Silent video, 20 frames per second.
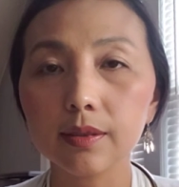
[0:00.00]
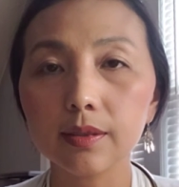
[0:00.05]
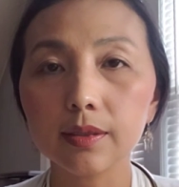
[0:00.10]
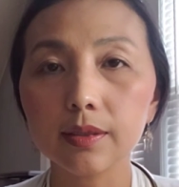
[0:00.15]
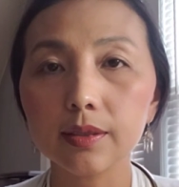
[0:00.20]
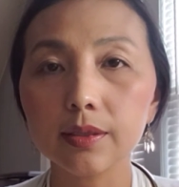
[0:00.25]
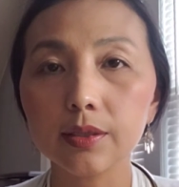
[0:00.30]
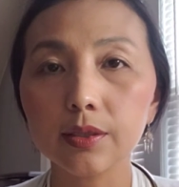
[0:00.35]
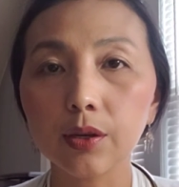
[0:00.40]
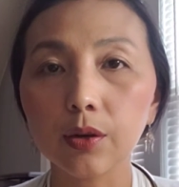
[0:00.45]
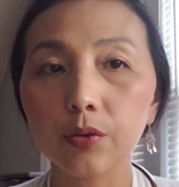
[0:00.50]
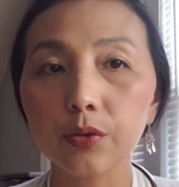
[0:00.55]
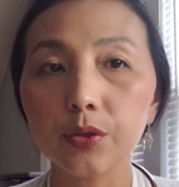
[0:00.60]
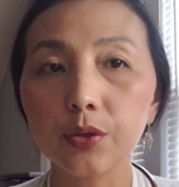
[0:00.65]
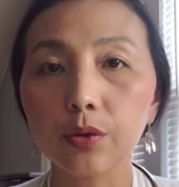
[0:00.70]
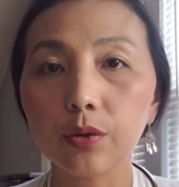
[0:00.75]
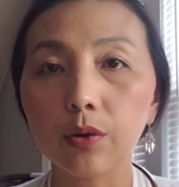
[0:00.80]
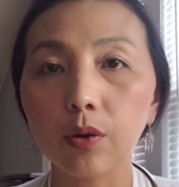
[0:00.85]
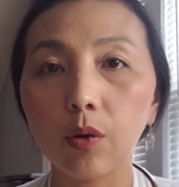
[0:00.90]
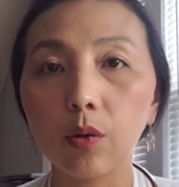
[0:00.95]

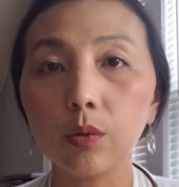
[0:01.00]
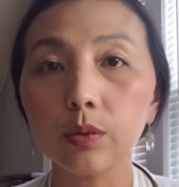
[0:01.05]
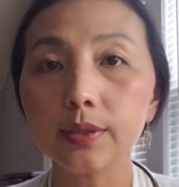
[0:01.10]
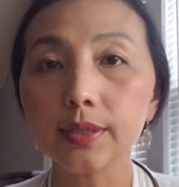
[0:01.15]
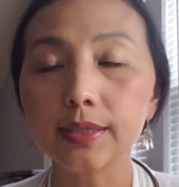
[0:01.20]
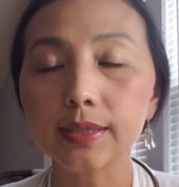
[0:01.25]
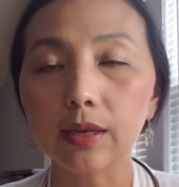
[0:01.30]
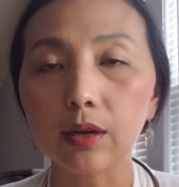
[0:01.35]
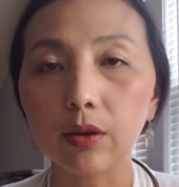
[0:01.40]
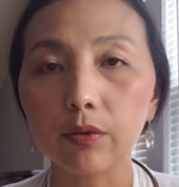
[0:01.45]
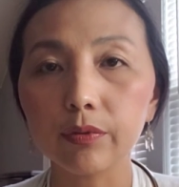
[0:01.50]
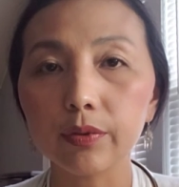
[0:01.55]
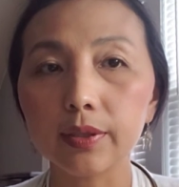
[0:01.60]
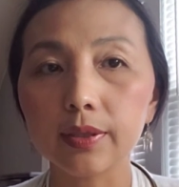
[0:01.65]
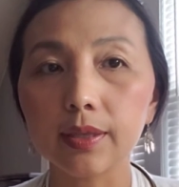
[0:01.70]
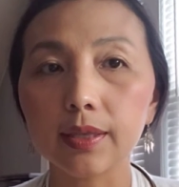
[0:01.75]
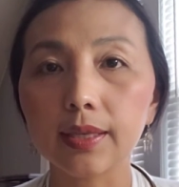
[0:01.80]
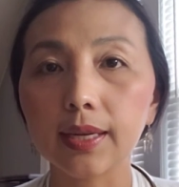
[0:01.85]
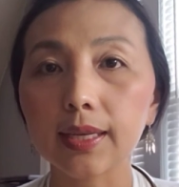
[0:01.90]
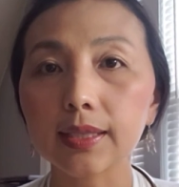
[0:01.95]
your old self, and
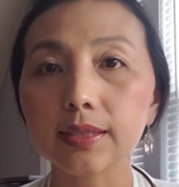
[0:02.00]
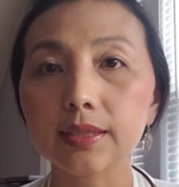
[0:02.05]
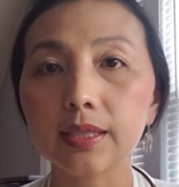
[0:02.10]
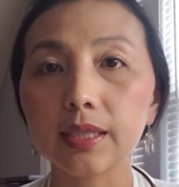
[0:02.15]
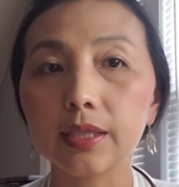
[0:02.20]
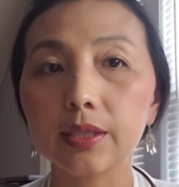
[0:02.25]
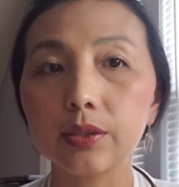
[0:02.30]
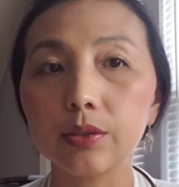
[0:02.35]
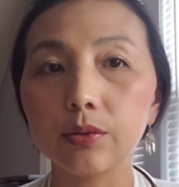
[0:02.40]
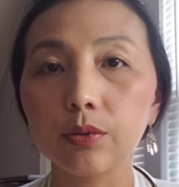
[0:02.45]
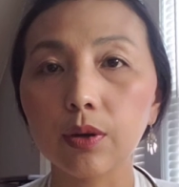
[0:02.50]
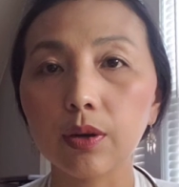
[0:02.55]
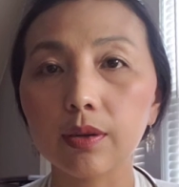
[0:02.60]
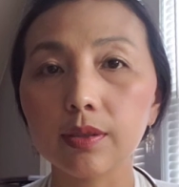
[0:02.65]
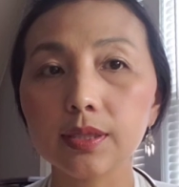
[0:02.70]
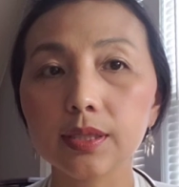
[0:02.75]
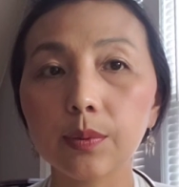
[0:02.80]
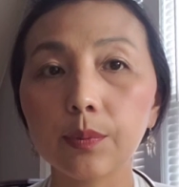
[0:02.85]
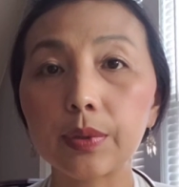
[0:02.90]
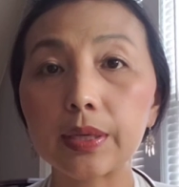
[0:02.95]
the next day you are
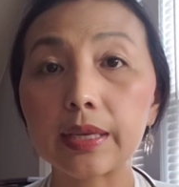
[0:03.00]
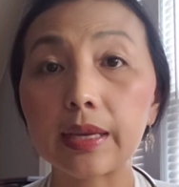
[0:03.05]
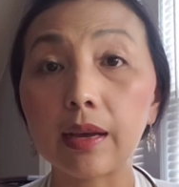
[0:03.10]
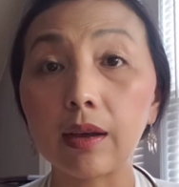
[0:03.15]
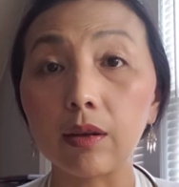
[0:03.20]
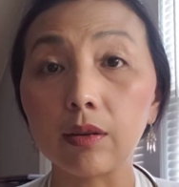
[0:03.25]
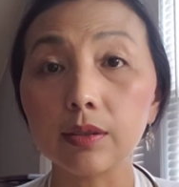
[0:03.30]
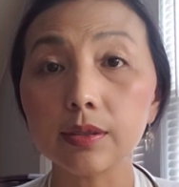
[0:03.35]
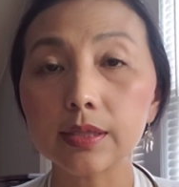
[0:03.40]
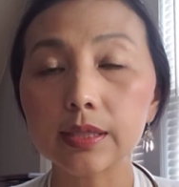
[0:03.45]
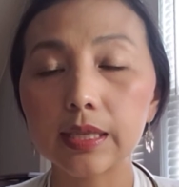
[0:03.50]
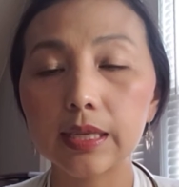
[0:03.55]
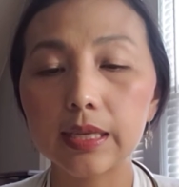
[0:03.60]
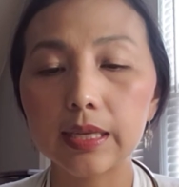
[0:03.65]
somebody else.